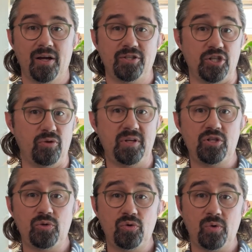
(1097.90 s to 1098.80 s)
Do you need
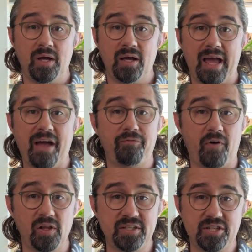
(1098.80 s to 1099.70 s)
to have
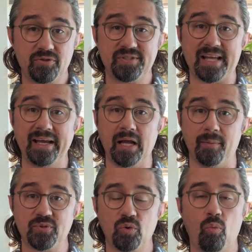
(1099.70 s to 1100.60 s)
volunteer
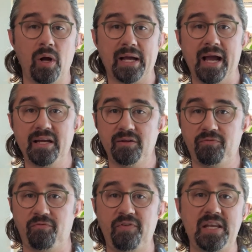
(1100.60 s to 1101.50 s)
signups? What kind of
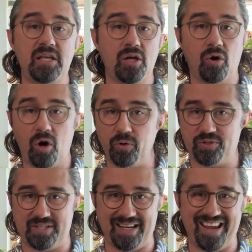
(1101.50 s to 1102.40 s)
video
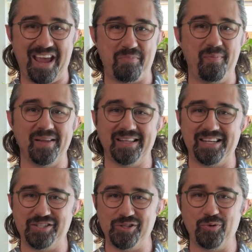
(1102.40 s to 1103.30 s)
hosting
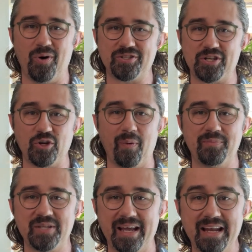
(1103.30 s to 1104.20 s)
capability do you want on your
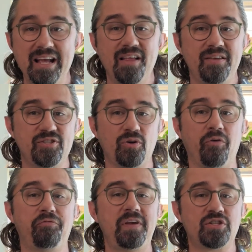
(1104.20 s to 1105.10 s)
website? These are all
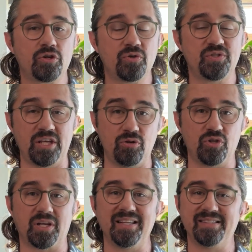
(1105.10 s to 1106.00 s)
features that you
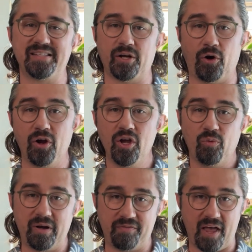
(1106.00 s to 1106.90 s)
should consider
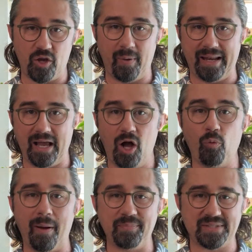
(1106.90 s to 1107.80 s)
when evaluating a
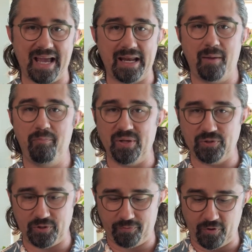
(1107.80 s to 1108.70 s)
website
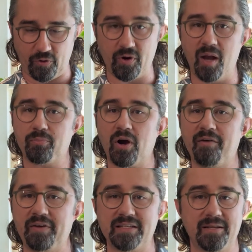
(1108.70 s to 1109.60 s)
builder for your
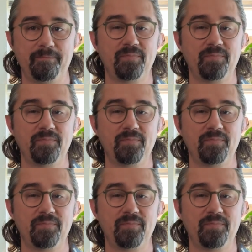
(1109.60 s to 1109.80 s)
nonprofit.